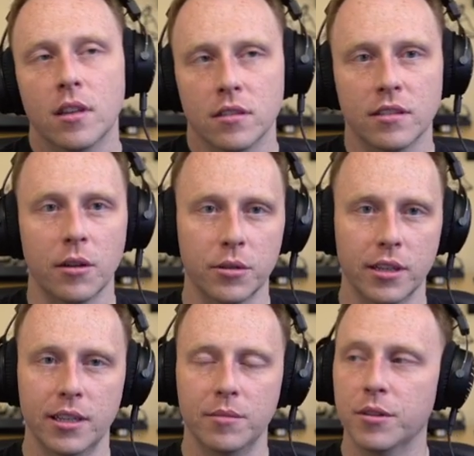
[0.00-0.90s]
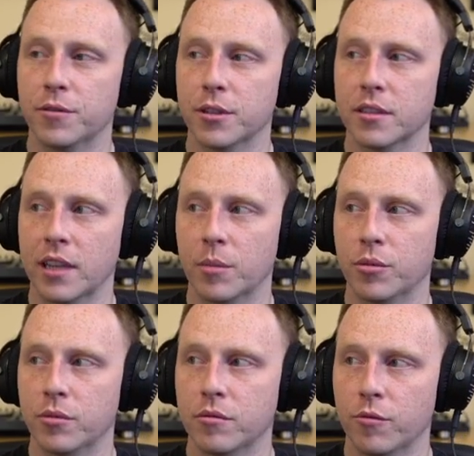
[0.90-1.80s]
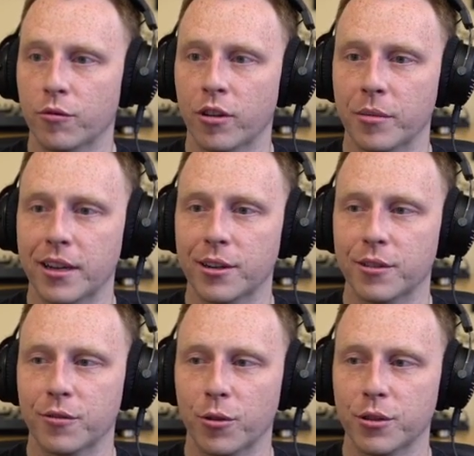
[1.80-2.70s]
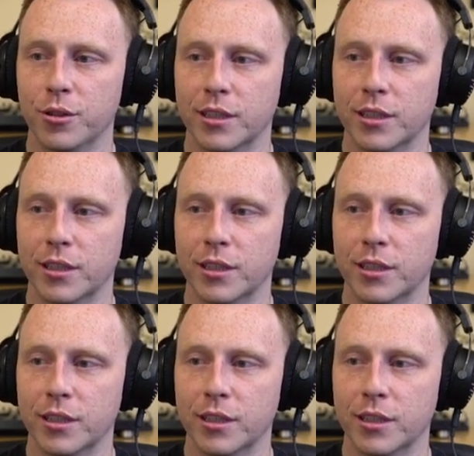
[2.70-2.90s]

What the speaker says: sound good, but for example, from here, of course, you can